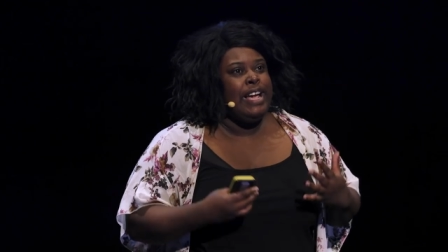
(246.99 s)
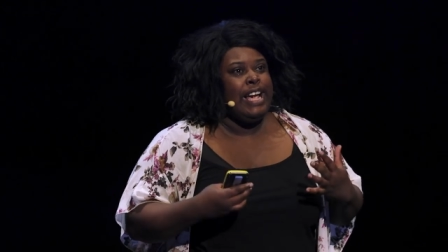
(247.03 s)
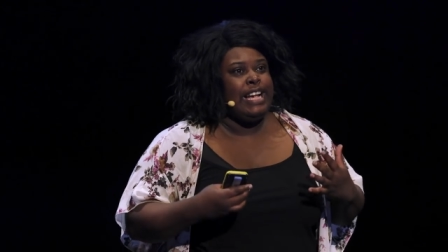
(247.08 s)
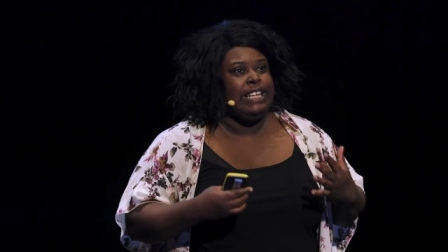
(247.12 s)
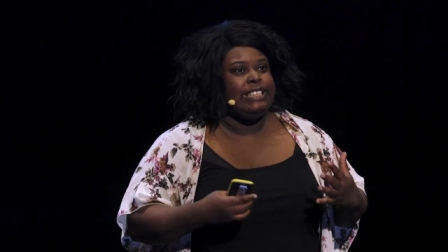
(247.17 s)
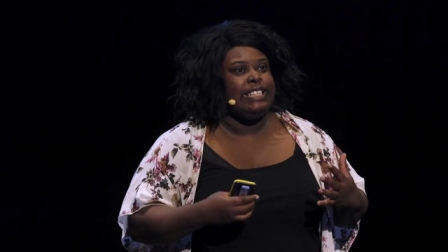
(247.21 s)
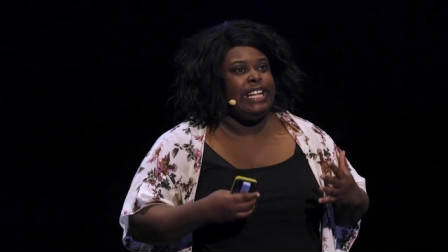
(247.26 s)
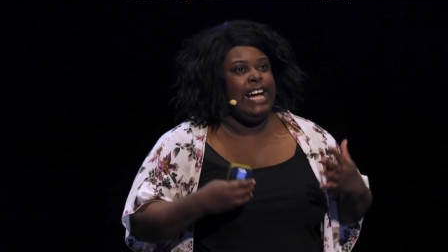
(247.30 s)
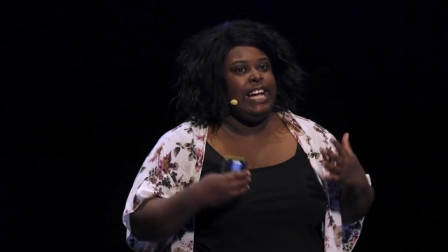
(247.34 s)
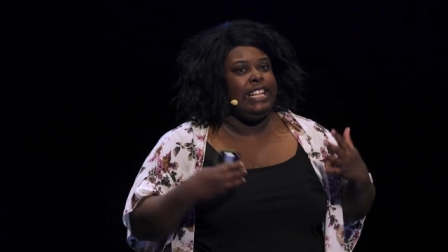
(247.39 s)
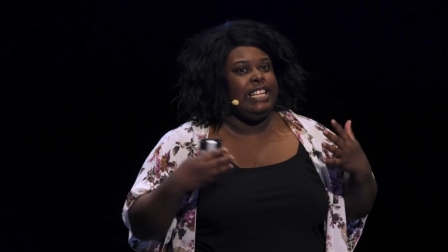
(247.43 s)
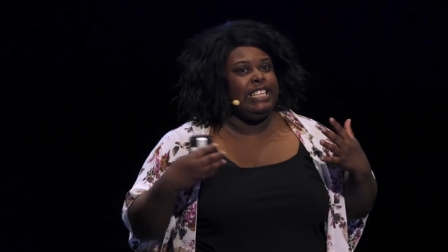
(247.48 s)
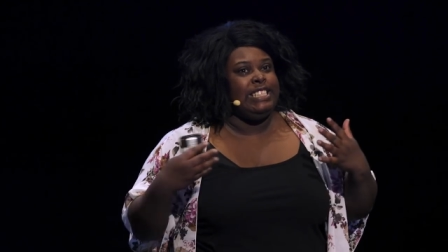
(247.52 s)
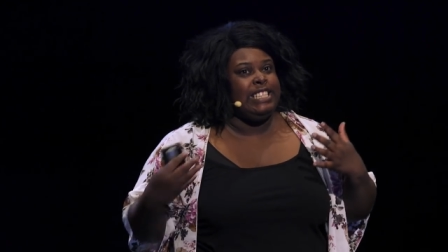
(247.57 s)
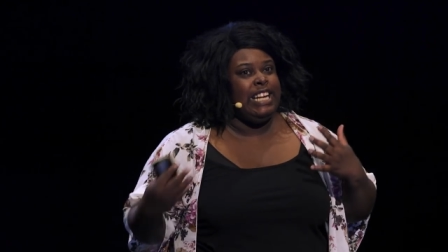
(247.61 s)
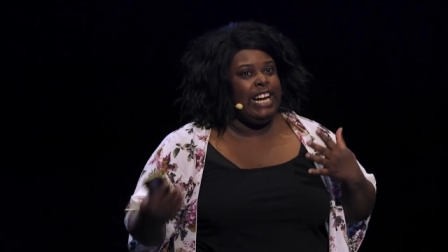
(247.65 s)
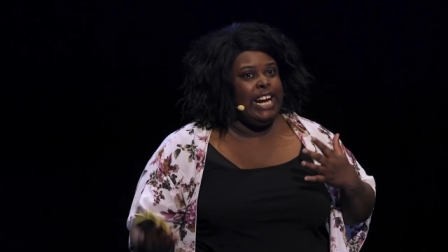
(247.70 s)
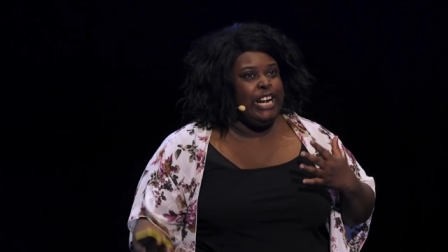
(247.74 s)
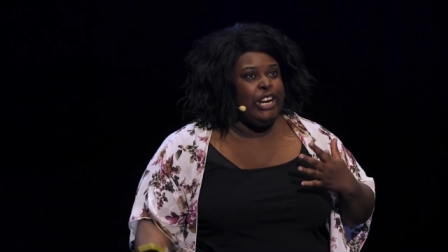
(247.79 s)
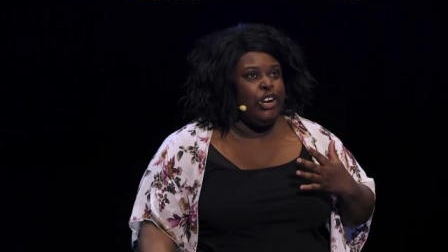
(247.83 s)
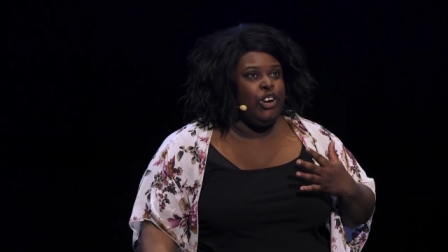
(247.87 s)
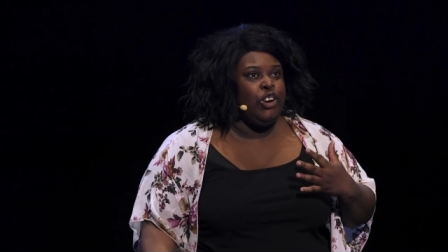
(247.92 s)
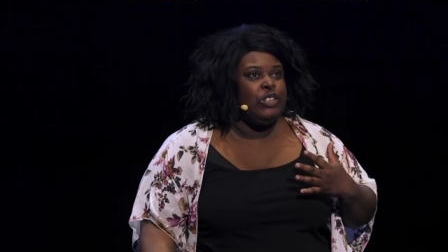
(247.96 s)
is that
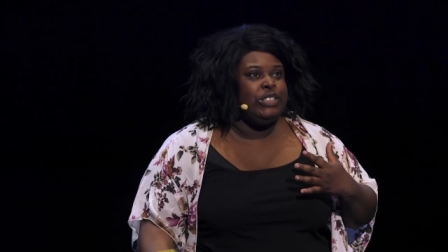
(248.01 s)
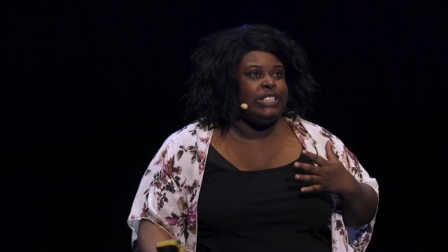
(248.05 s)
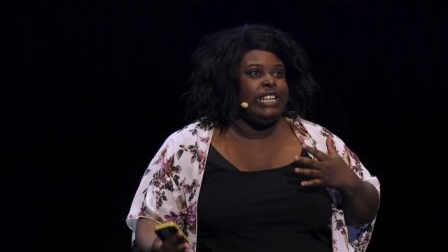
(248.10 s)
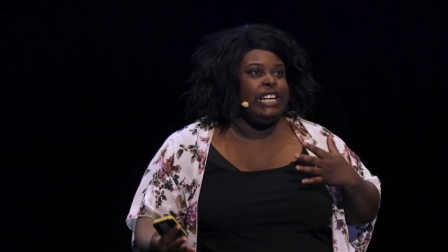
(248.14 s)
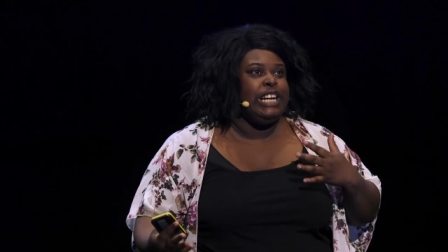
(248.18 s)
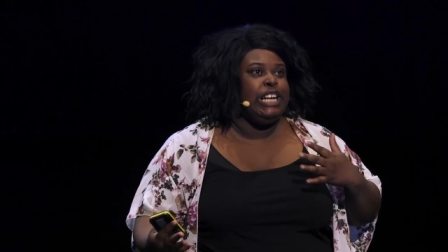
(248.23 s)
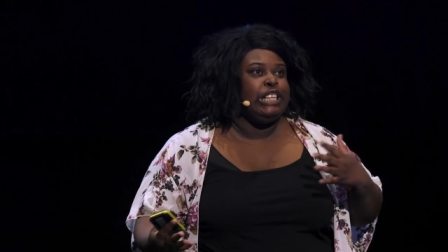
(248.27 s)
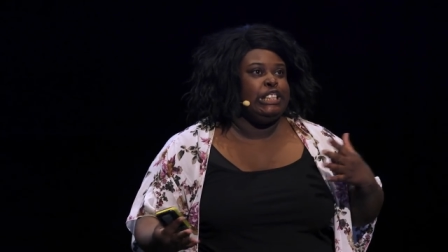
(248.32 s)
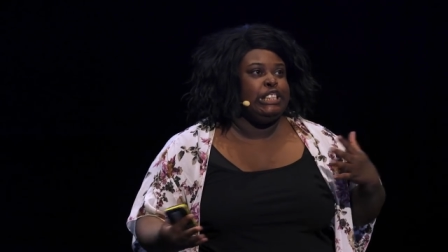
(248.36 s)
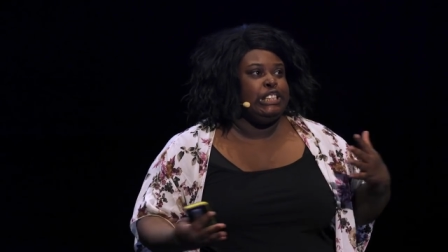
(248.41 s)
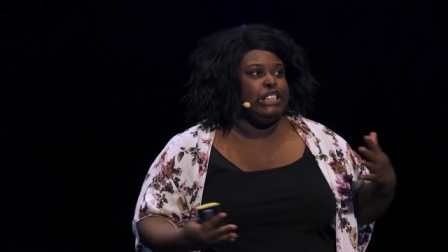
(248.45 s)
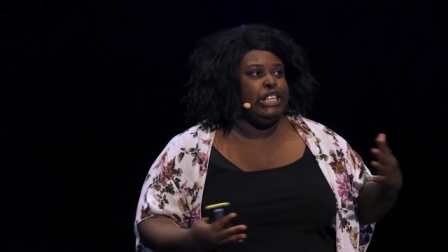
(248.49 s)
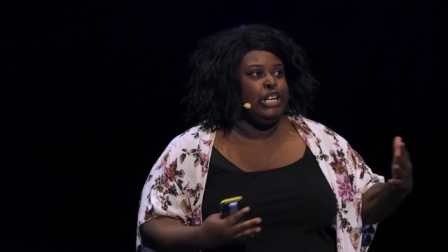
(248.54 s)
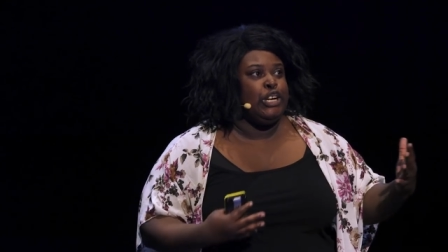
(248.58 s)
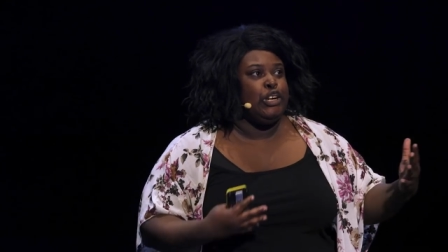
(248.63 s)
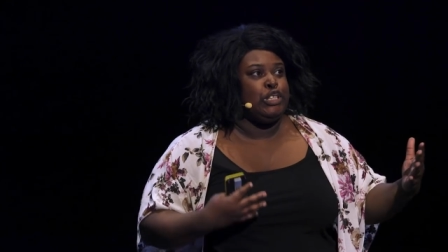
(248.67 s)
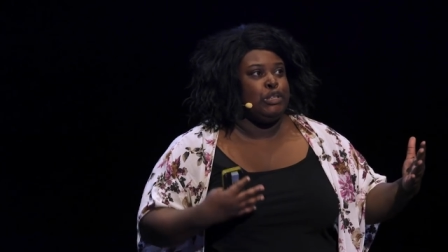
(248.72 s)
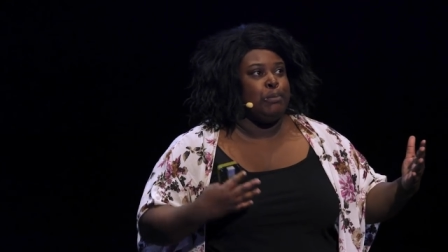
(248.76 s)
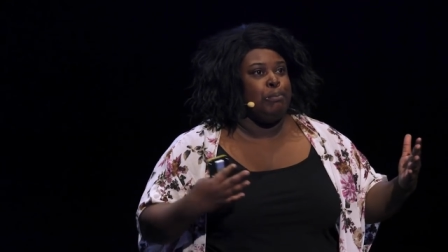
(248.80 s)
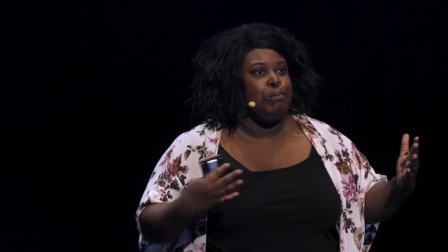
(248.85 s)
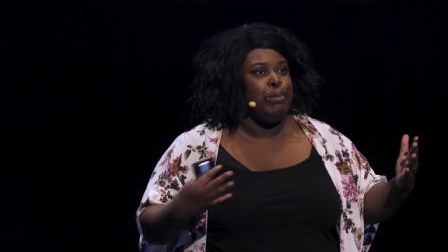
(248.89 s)
designers and engineers